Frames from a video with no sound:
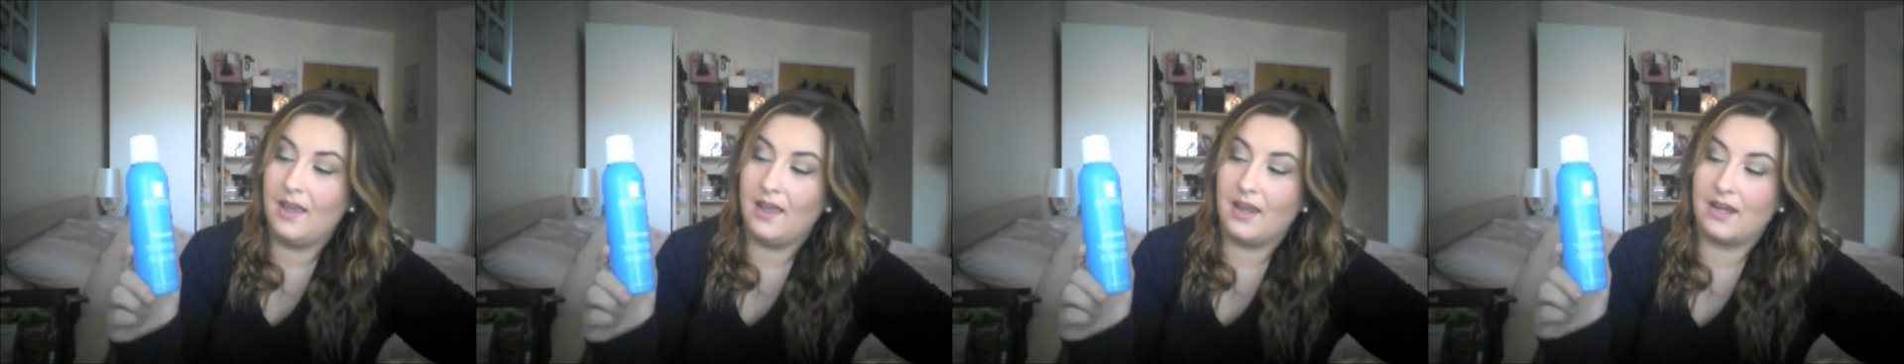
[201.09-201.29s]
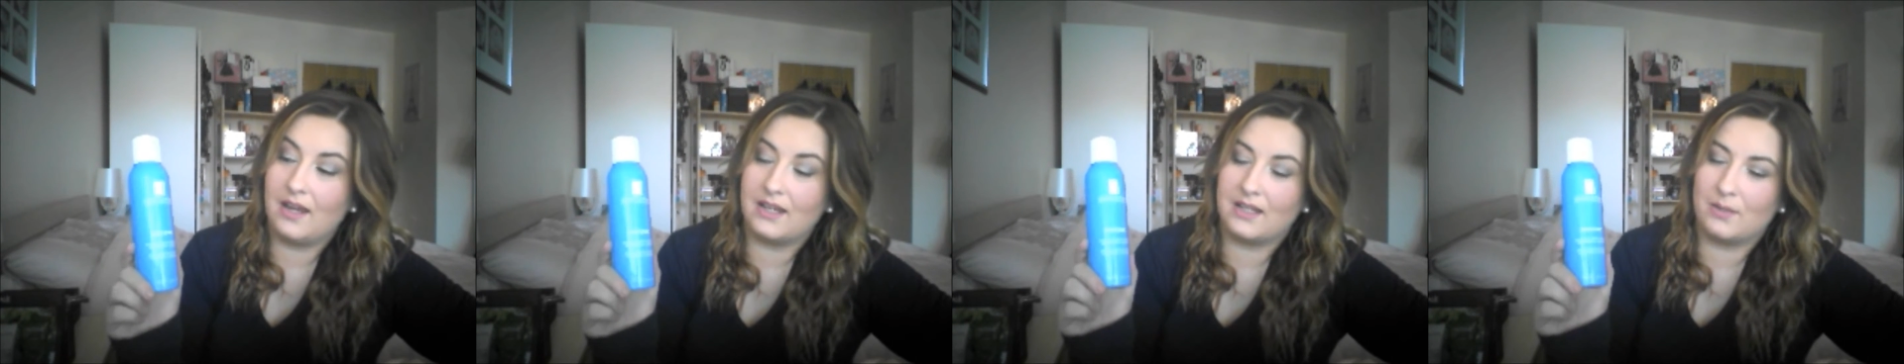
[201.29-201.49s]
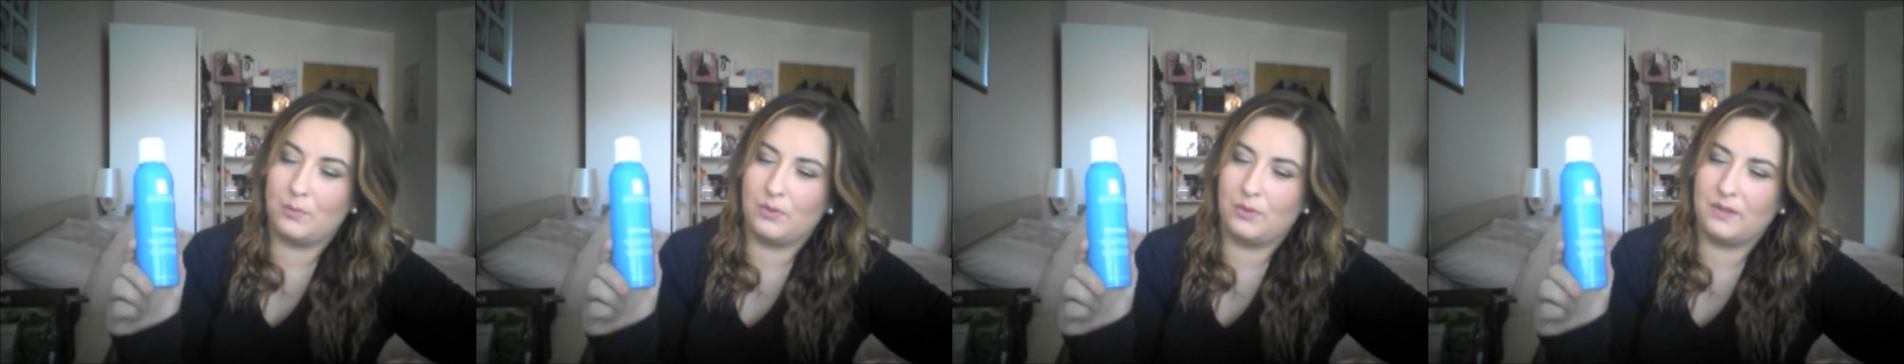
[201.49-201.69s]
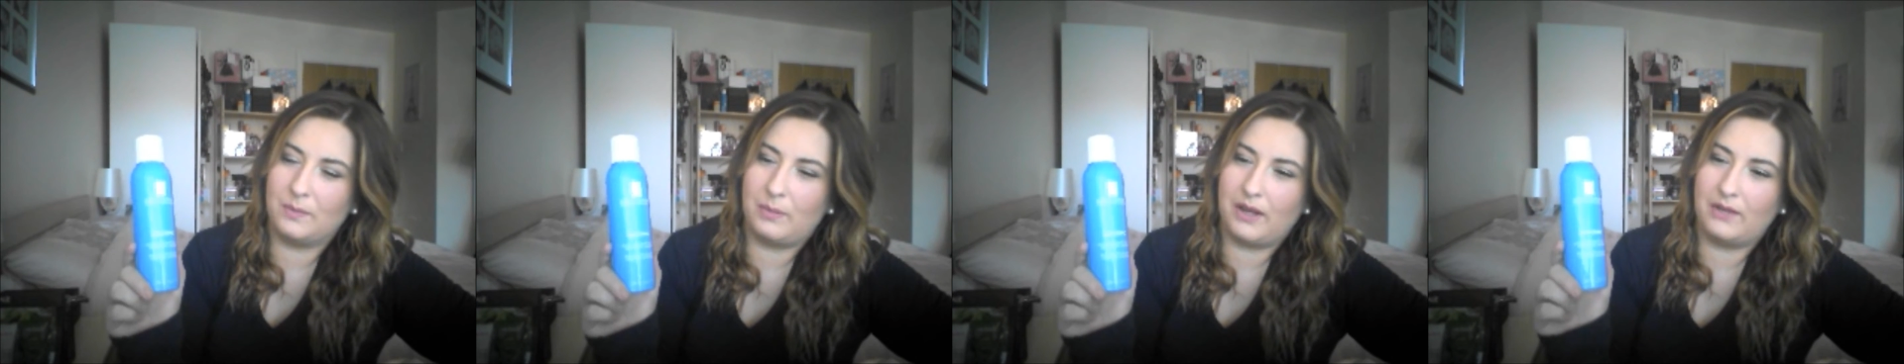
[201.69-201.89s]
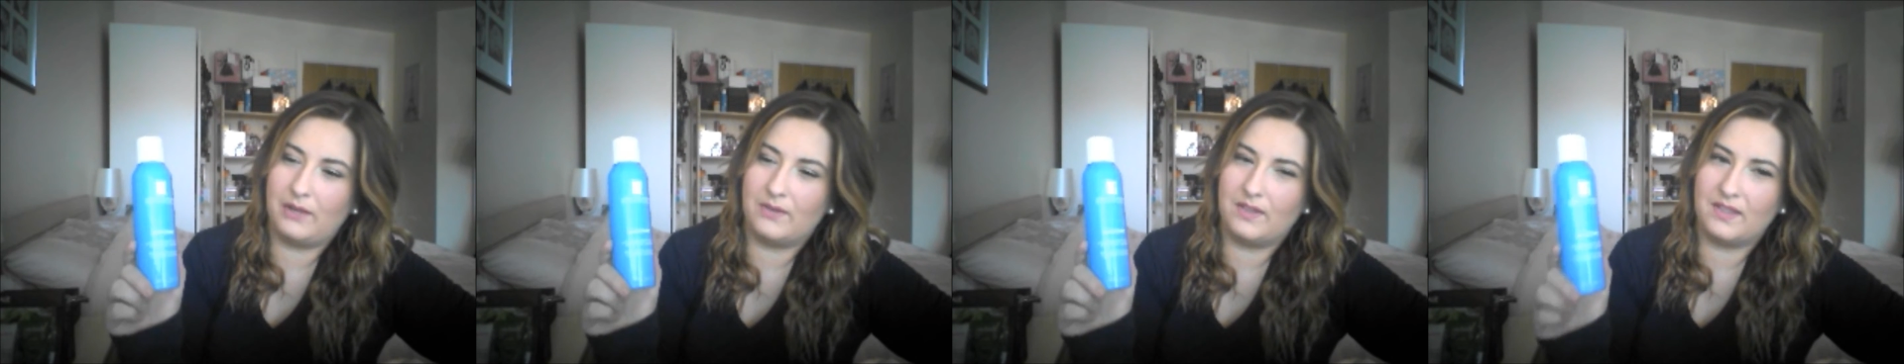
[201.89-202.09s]
It was
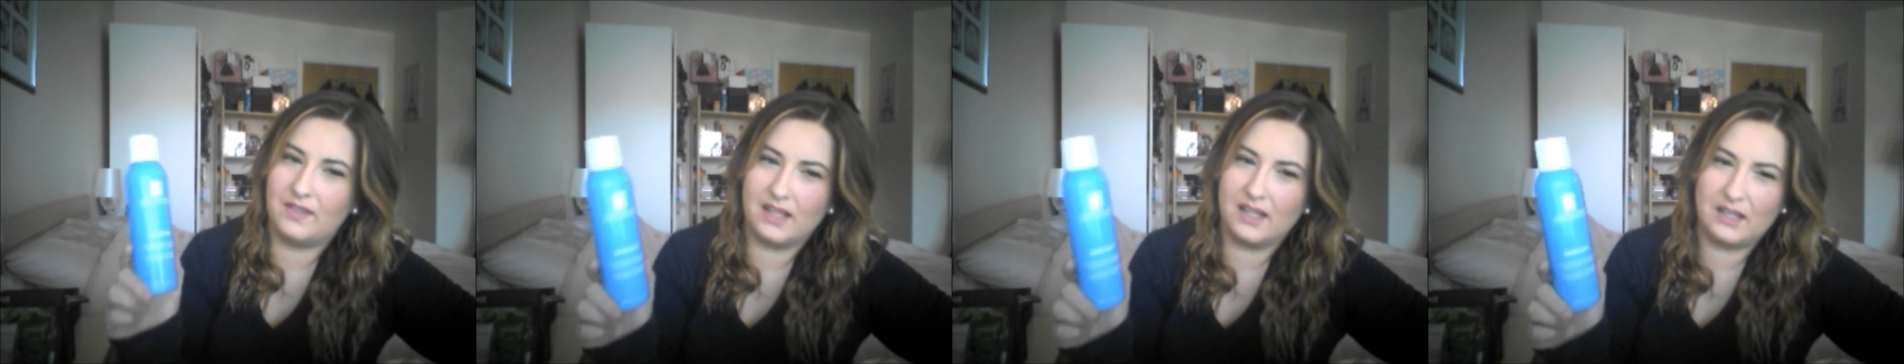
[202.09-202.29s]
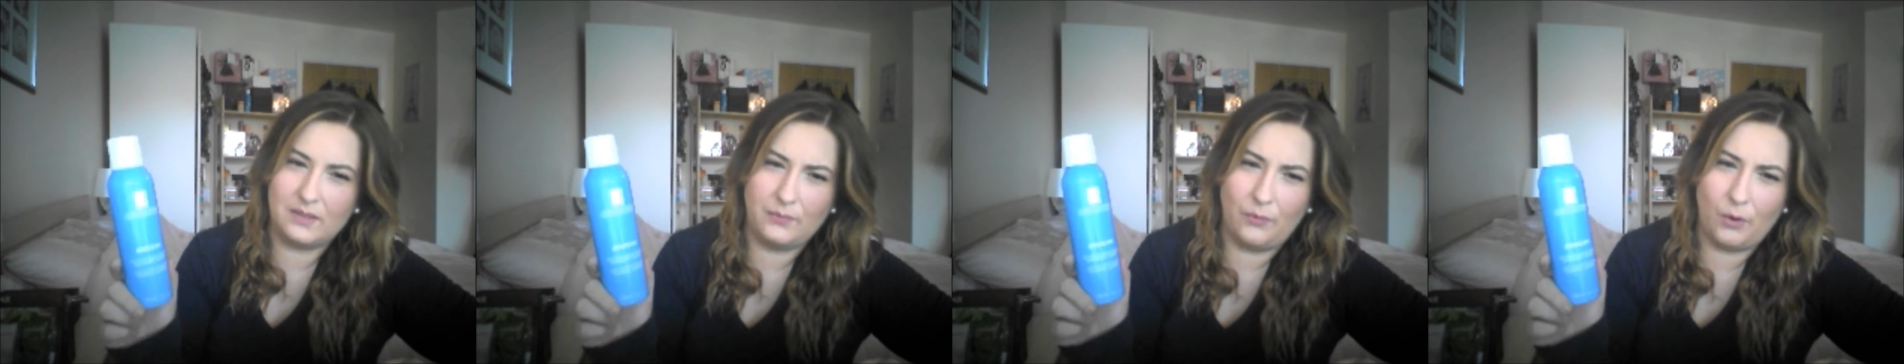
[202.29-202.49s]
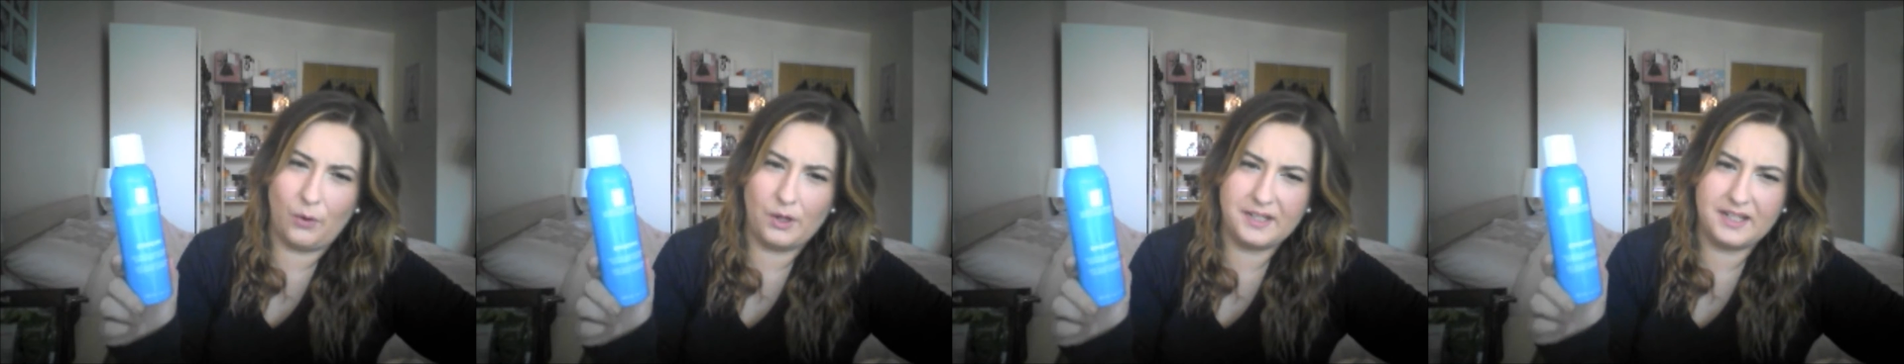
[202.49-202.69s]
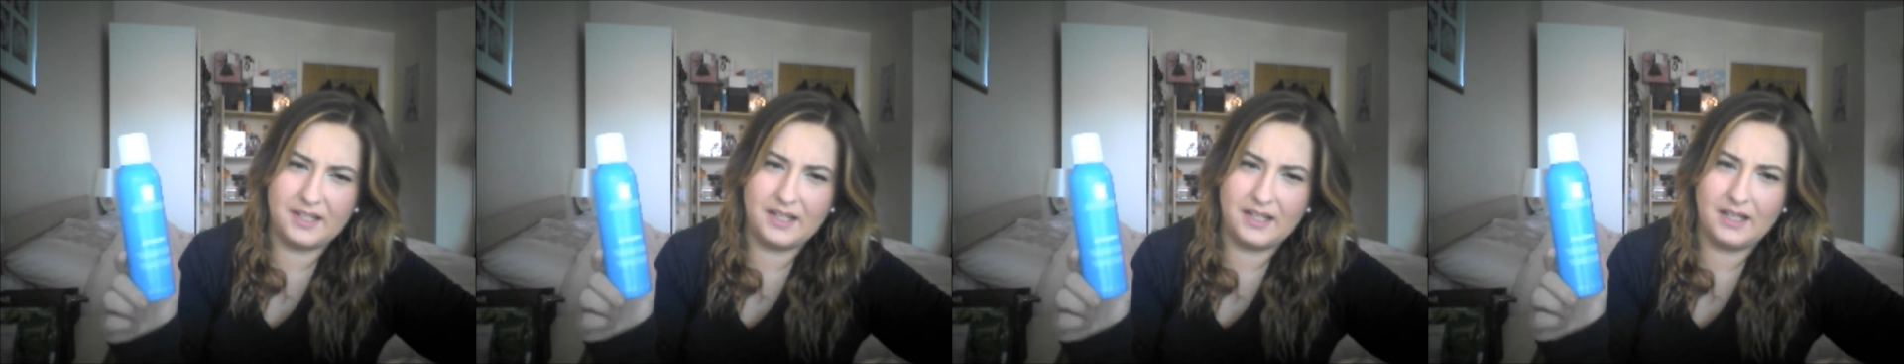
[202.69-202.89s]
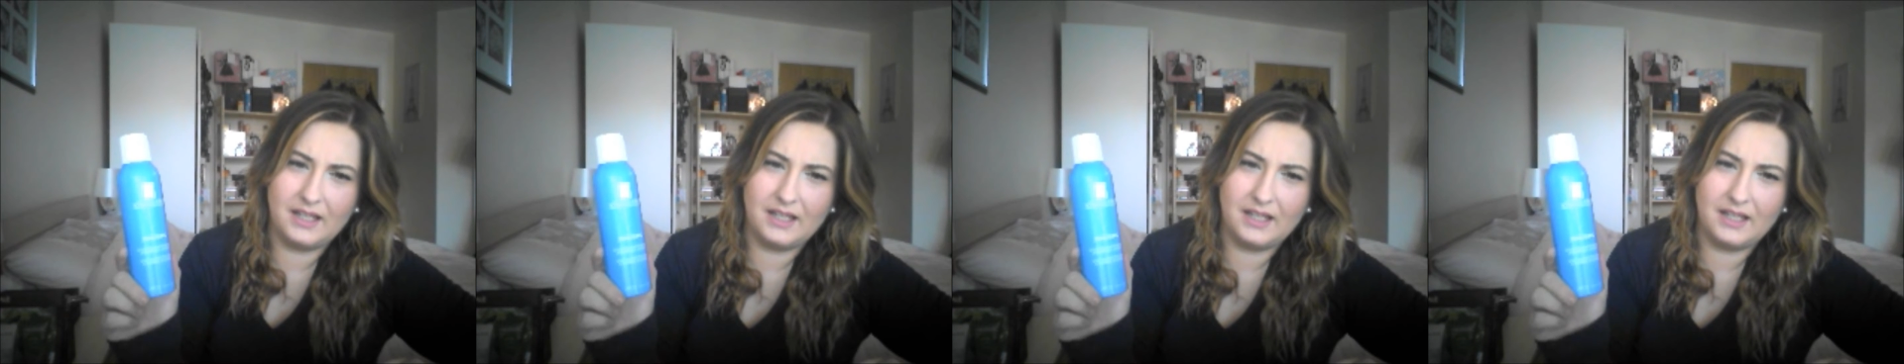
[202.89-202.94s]
about €6.40